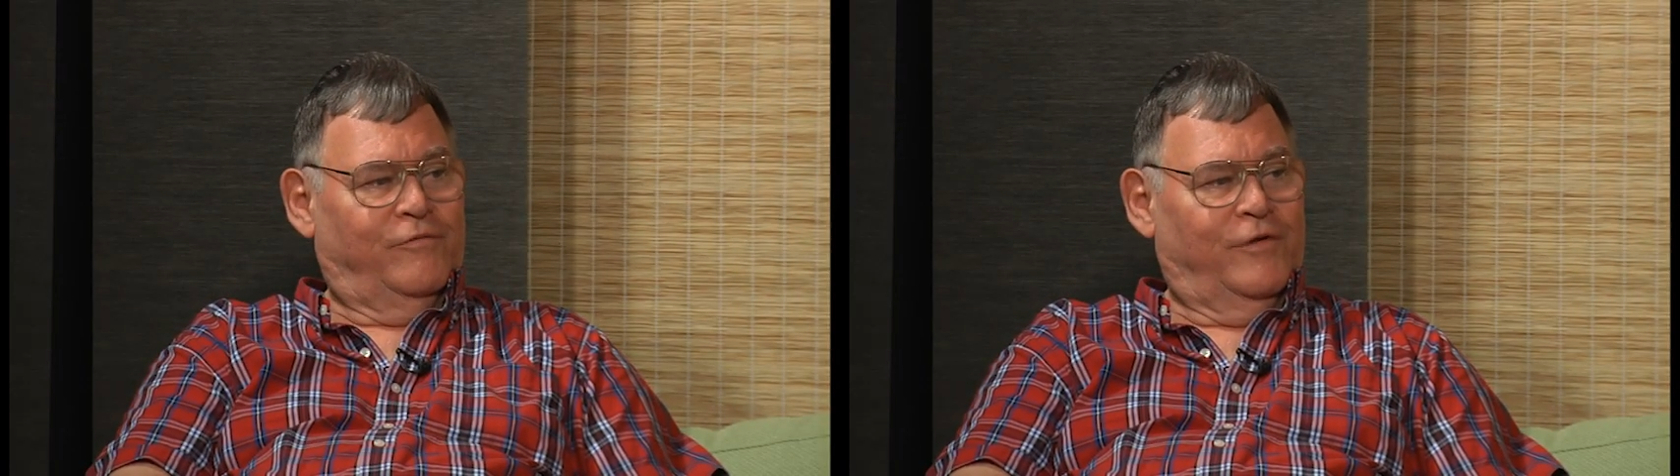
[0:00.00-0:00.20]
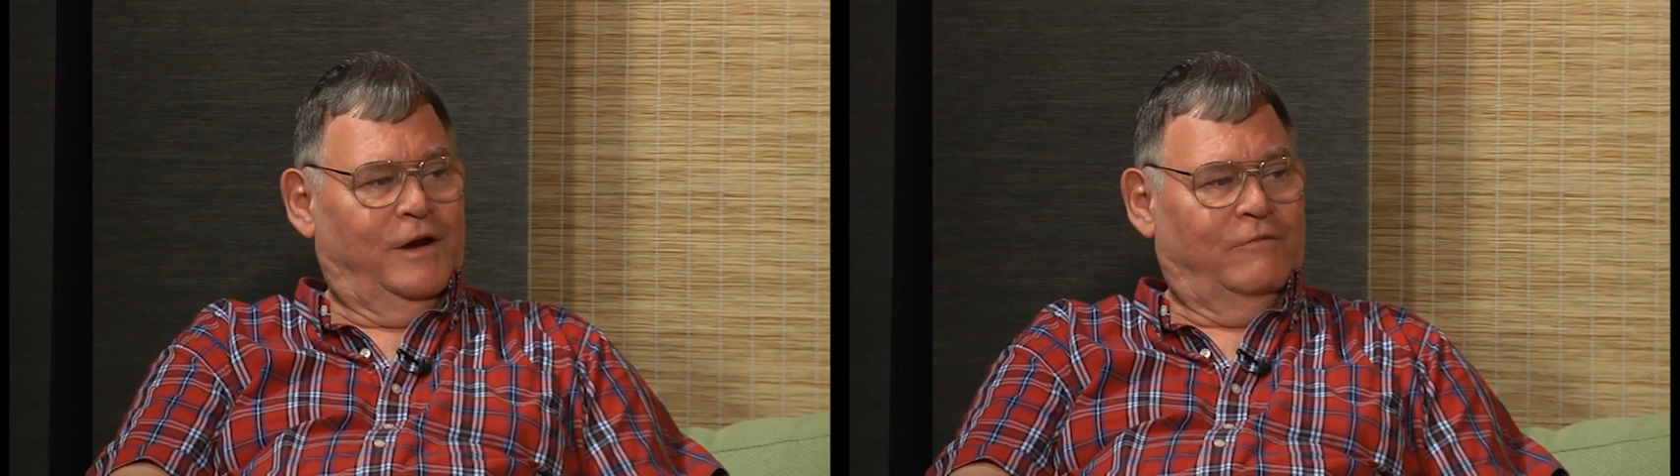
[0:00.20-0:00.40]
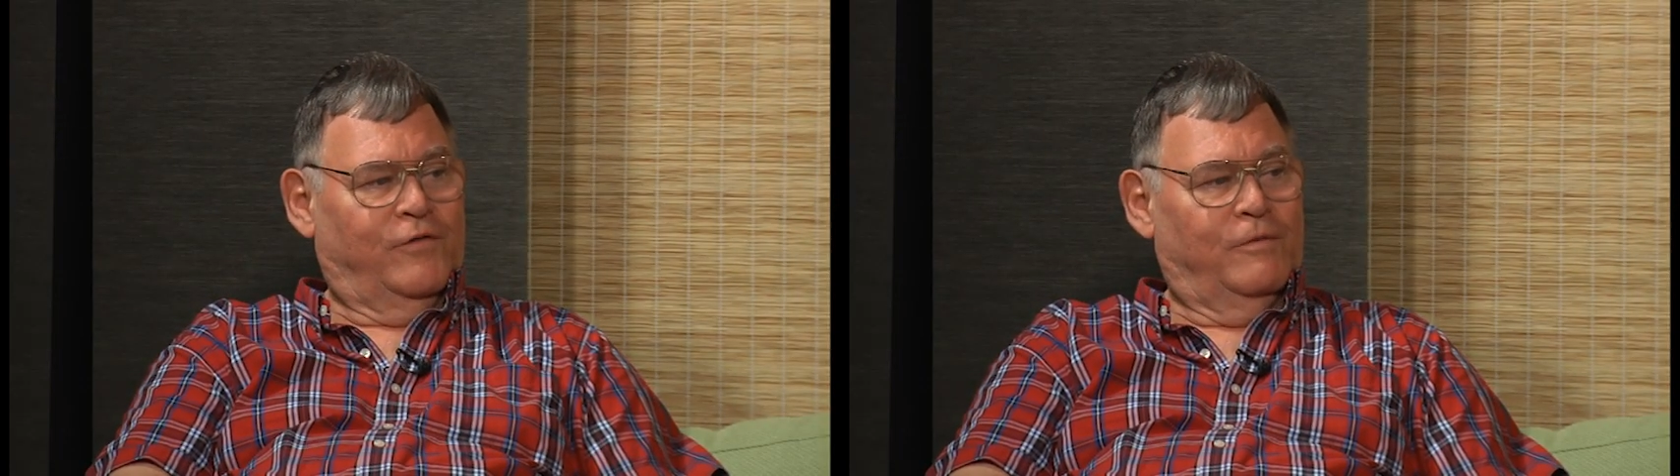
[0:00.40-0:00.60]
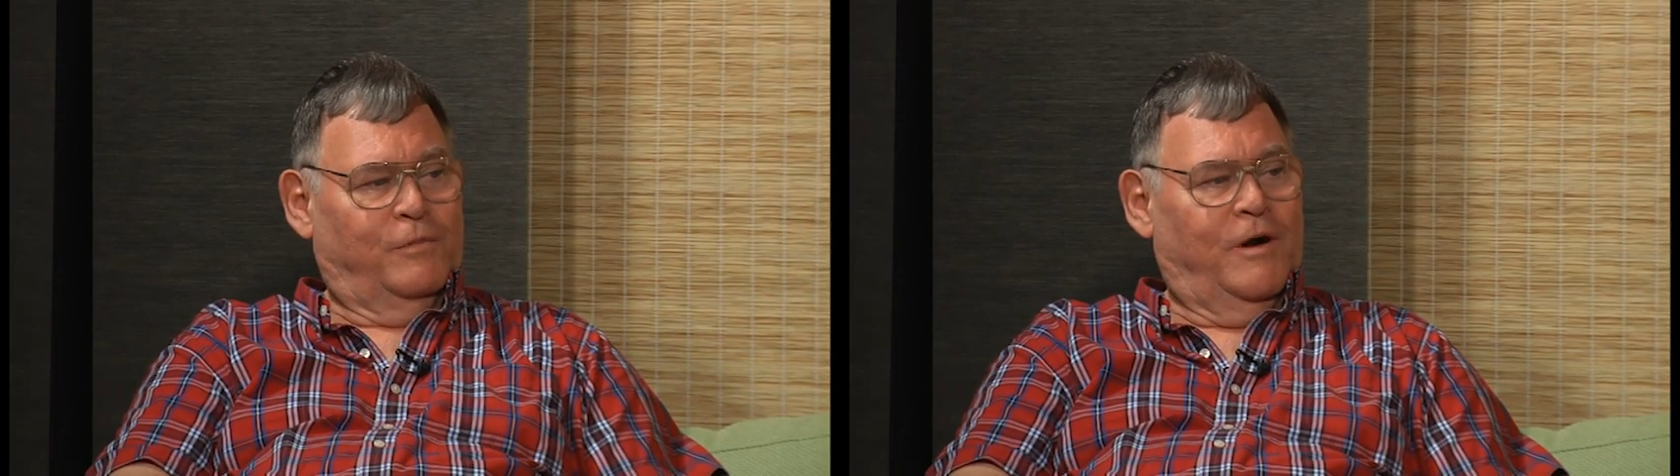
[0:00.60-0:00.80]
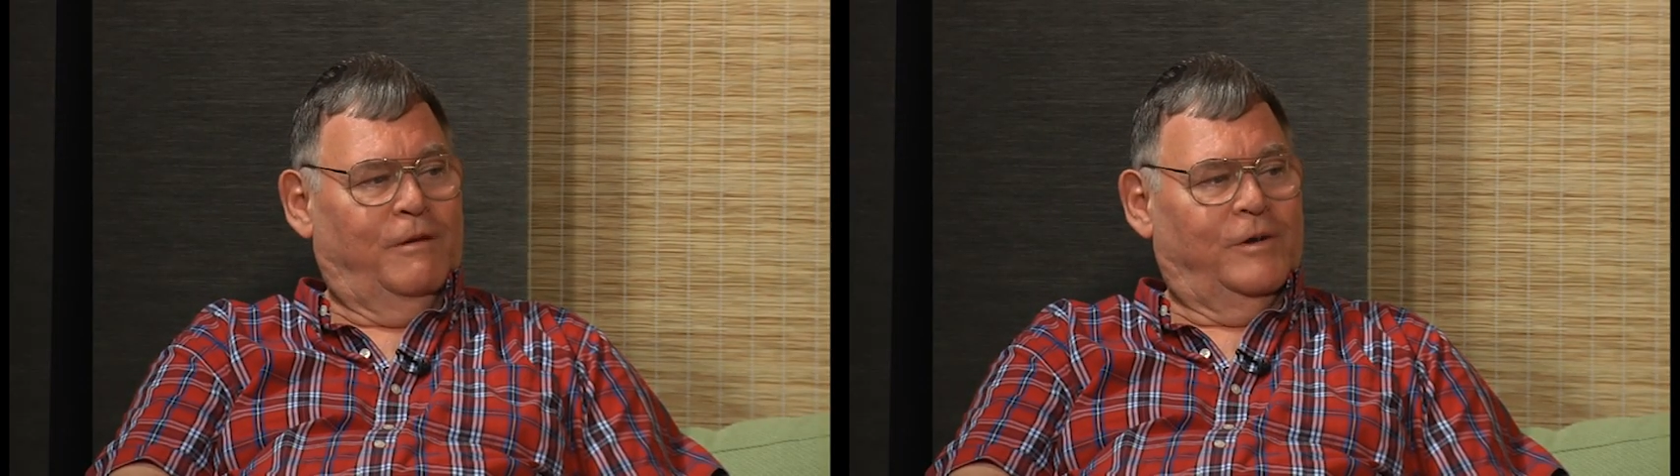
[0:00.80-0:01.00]
Frankfort
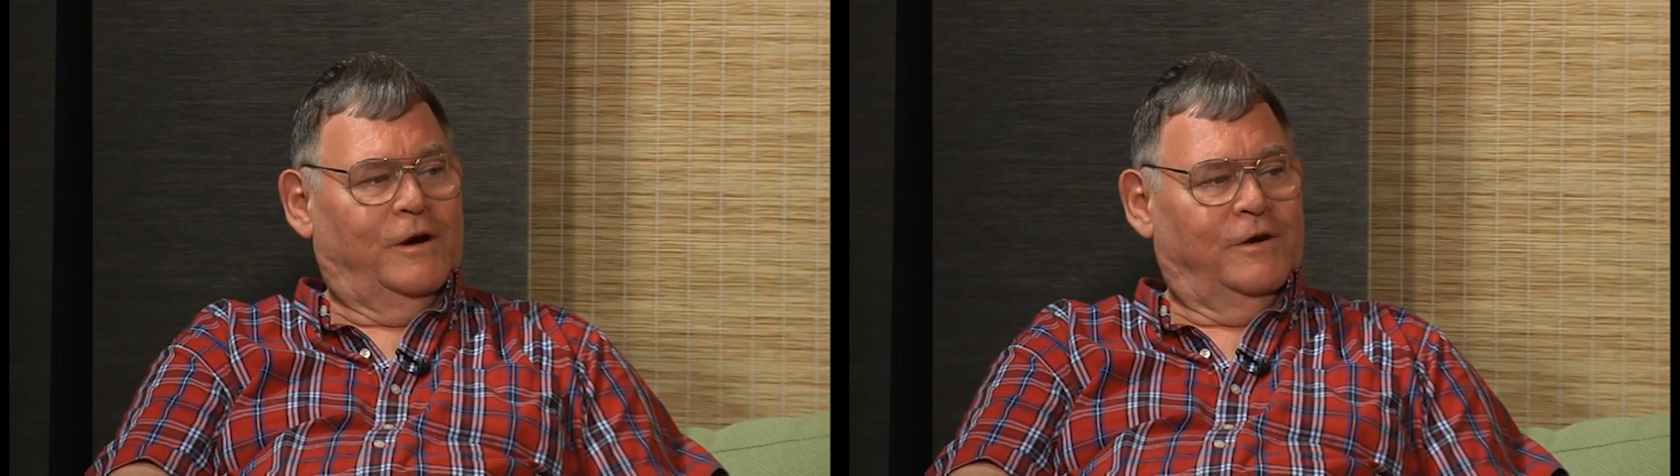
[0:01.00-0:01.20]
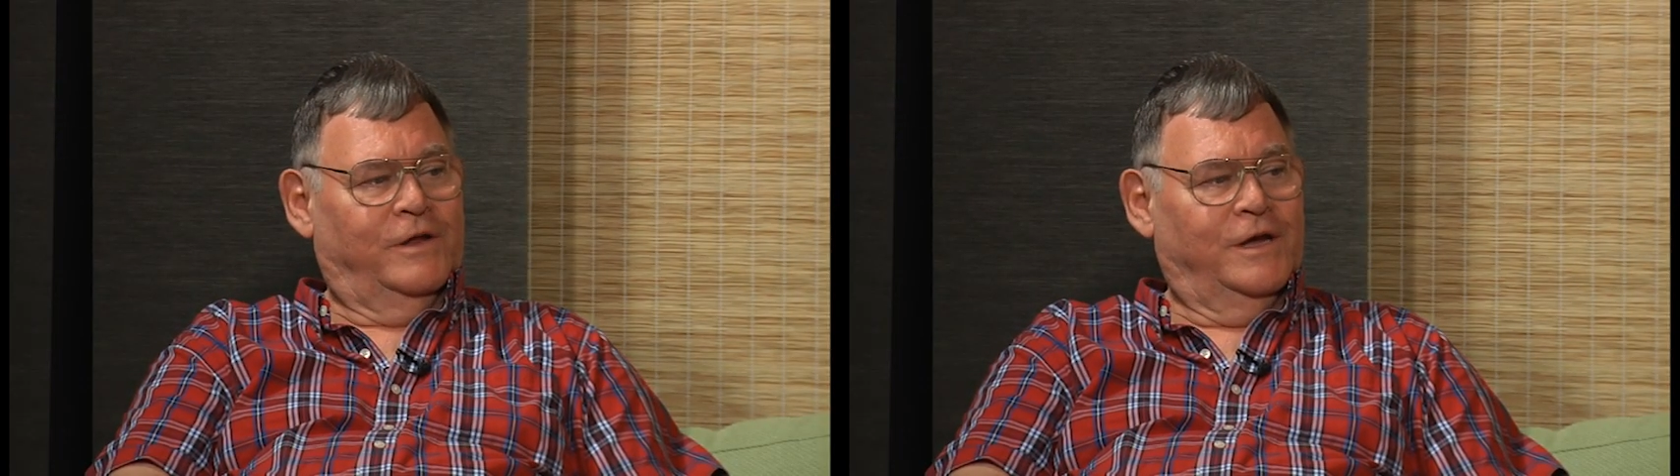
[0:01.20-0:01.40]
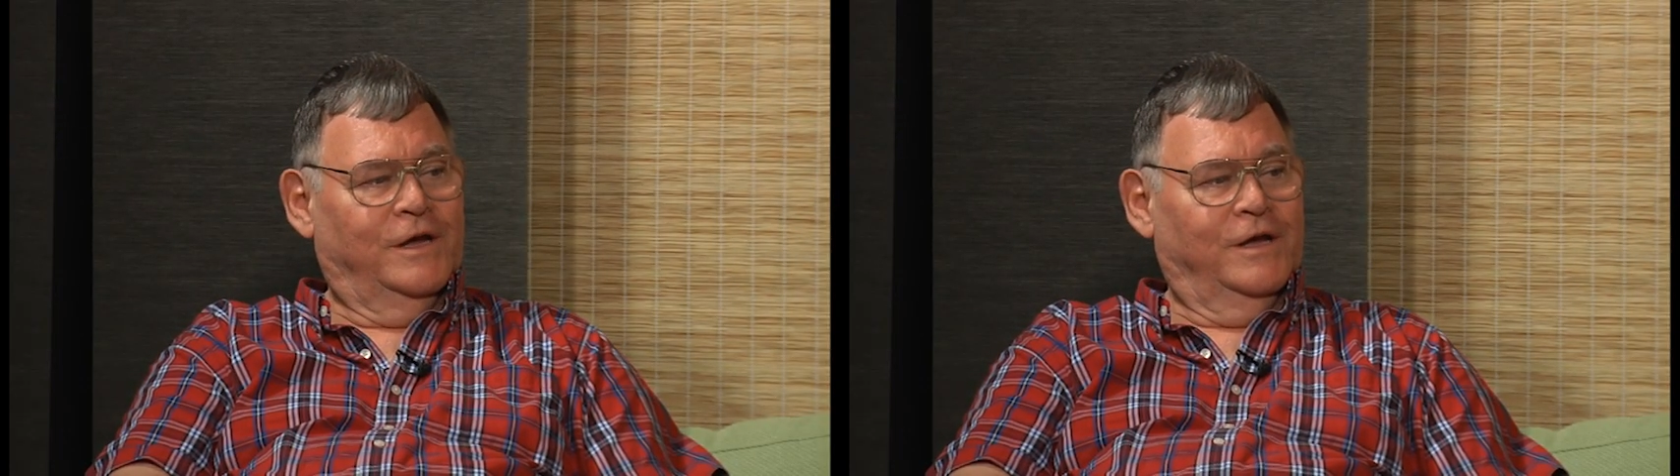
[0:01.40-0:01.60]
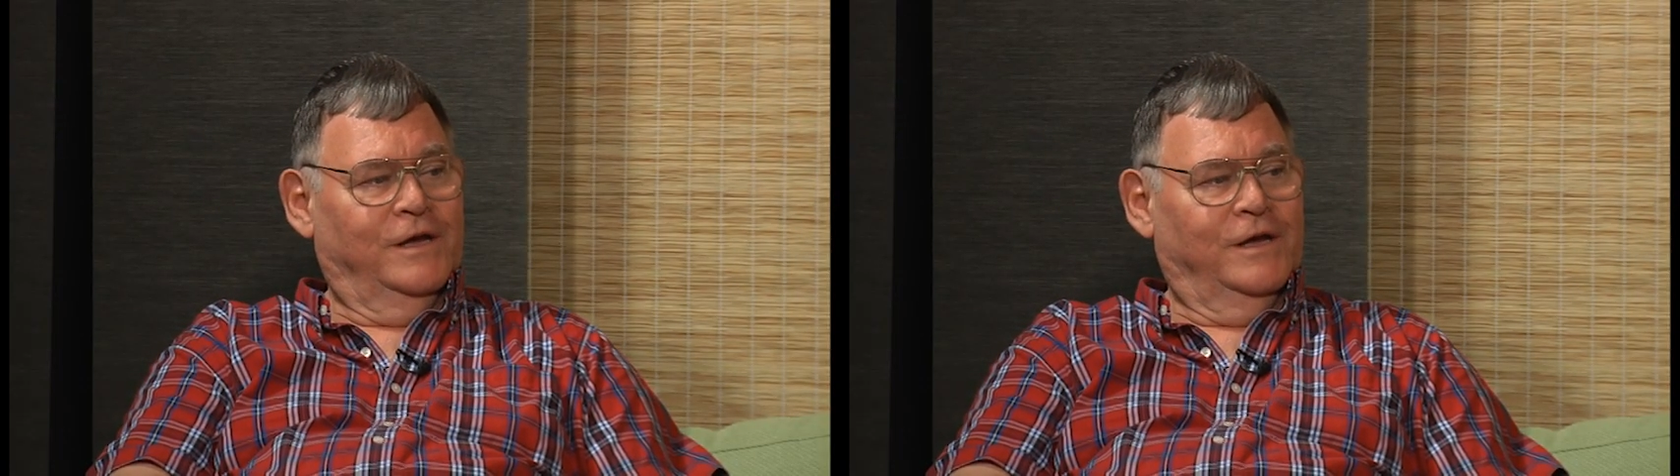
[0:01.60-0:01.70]
primarily,